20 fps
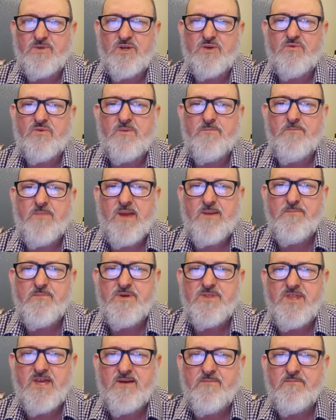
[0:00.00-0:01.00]
You
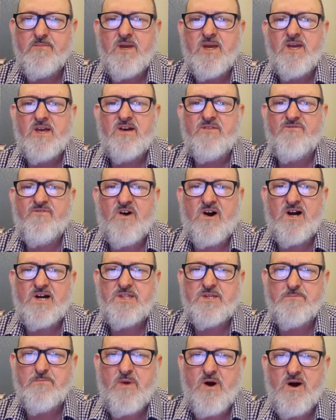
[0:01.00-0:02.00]
remember them via
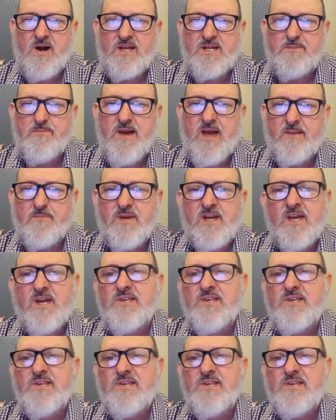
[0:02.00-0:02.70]
the mind map.